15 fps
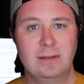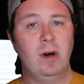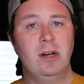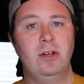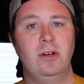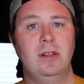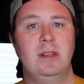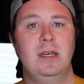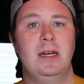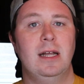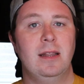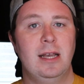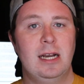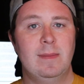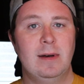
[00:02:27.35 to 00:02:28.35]
One good thing I
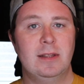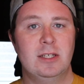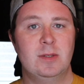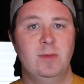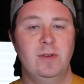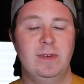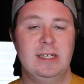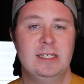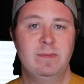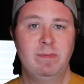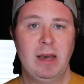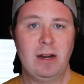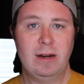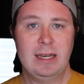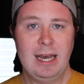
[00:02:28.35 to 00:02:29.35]
like about this movie is
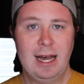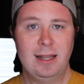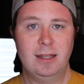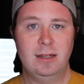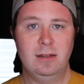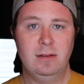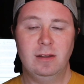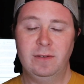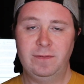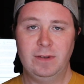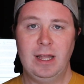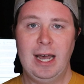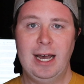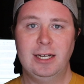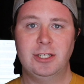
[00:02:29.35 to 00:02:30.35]
Barry Allen, the
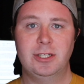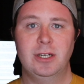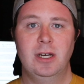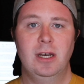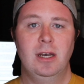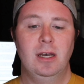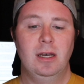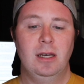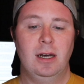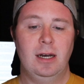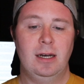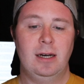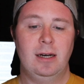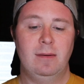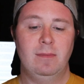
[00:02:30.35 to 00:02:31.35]
Flash.
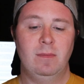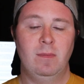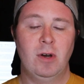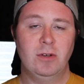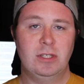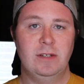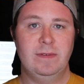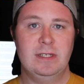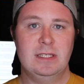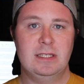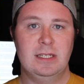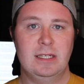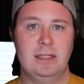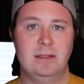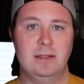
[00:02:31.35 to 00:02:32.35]
Most of his
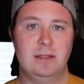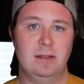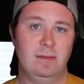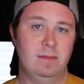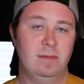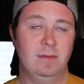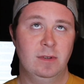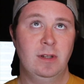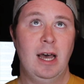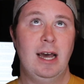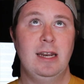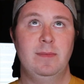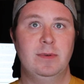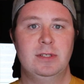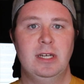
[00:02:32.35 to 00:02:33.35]
scenes and
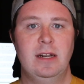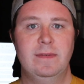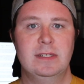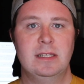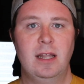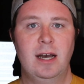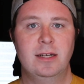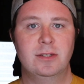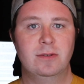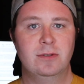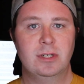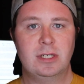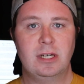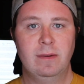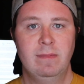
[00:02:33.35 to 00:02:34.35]
90% of his lines are
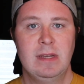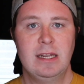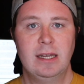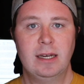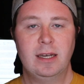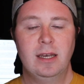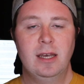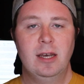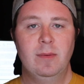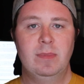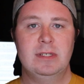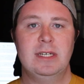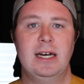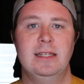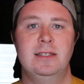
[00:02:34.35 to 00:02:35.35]
just comedic,
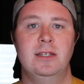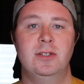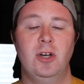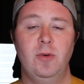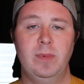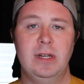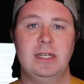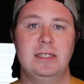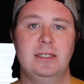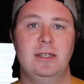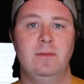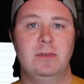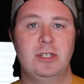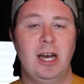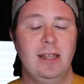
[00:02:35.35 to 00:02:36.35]
besides his opening
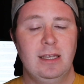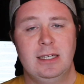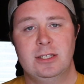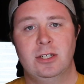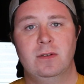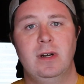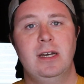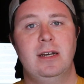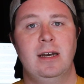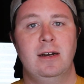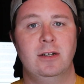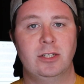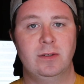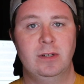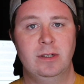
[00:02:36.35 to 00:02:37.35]
scene, which I think is a great
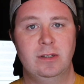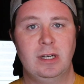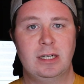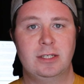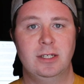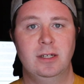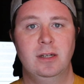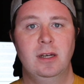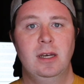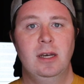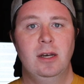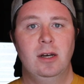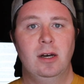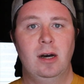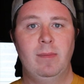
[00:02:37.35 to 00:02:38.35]
character introduction,
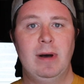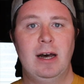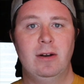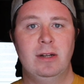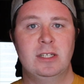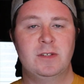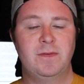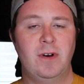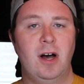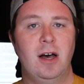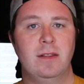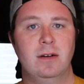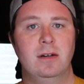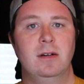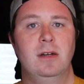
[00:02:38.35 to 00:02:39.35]
about his
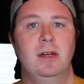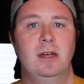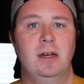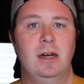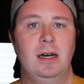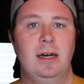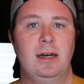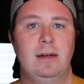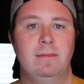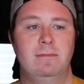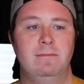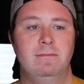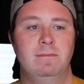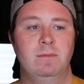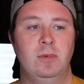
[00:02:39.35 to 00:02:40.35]
father,
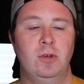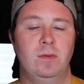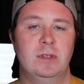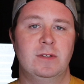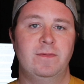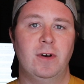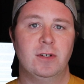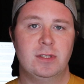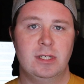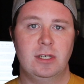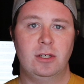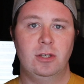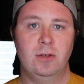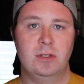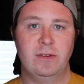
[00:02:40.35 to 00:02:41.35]
who was falsely
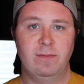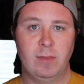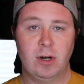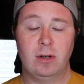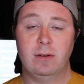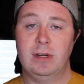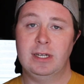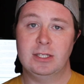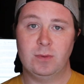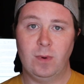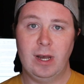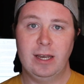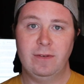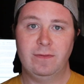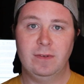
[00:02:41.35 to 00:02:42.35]
accused of murdering his
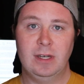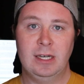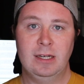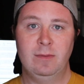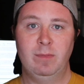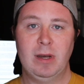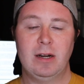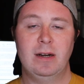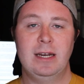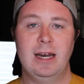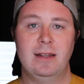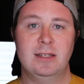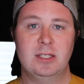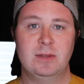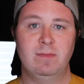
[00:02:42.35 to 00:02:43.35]
wife, and Barry
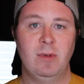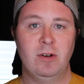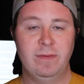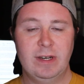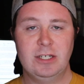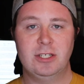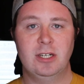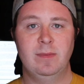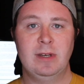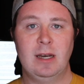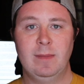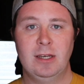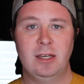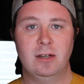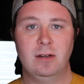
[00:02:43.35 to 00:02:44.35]
Allen's motivation to
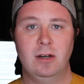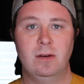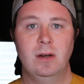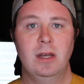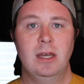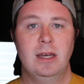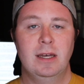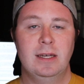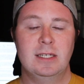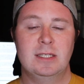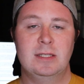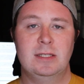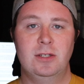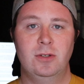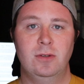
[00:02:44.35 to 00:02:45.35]
become a hero
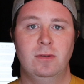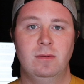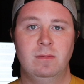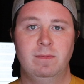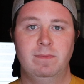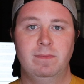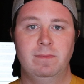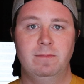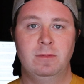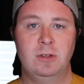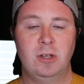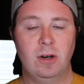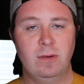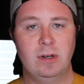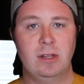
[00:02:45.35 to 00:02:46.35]
is to
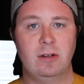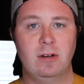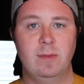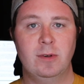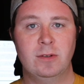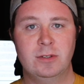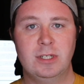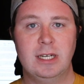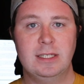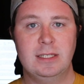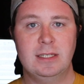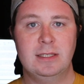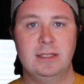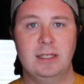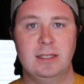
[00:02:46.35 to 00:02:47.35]
go into the criminal
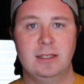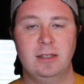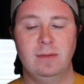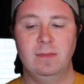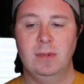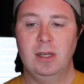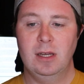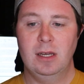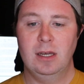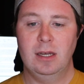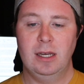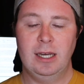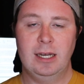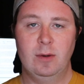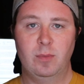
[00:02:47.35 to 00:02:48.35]
justice system
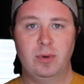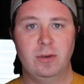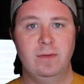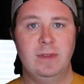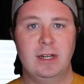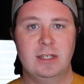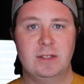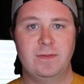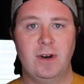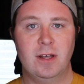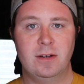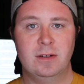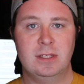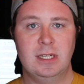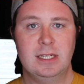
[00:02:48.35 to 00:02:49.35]
and prove that his
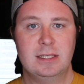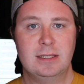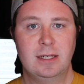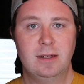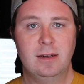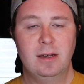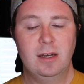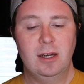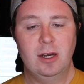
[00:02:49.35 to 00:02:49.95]
father is innocent.